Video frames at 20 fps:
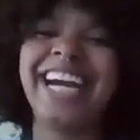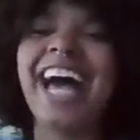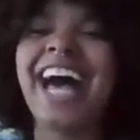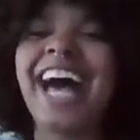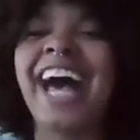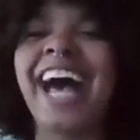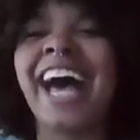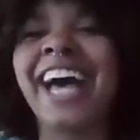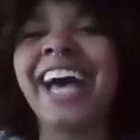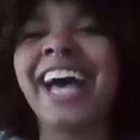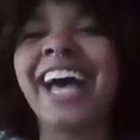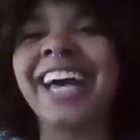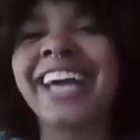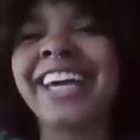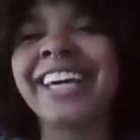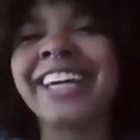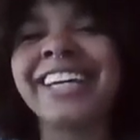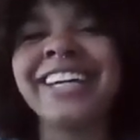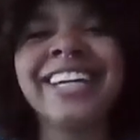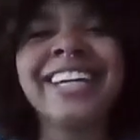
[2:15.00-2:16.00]

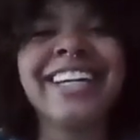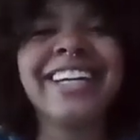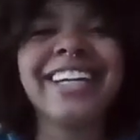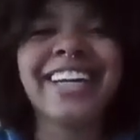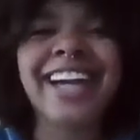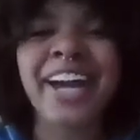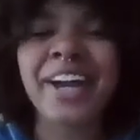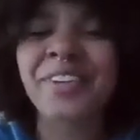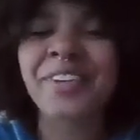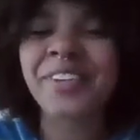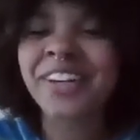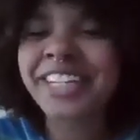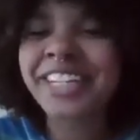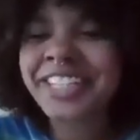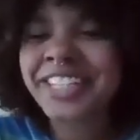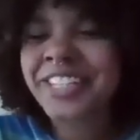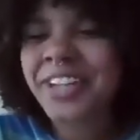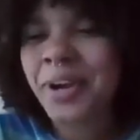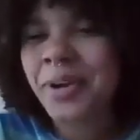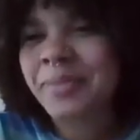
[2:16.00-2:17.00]
I work
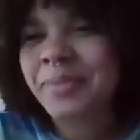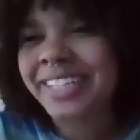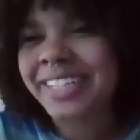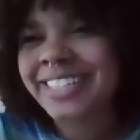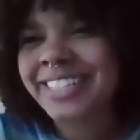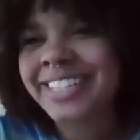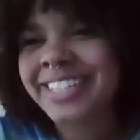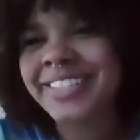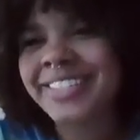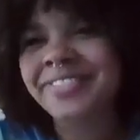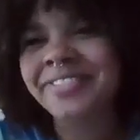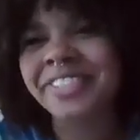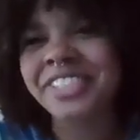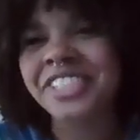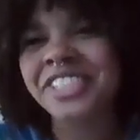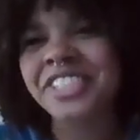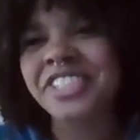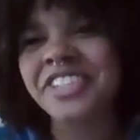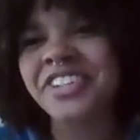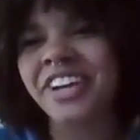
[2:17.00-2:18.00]
at Starbucks, which
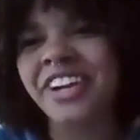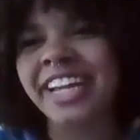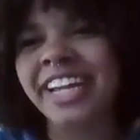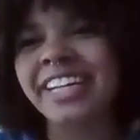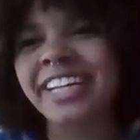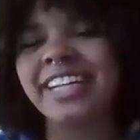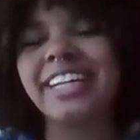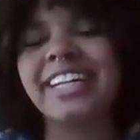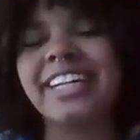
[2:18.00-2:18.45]
is great.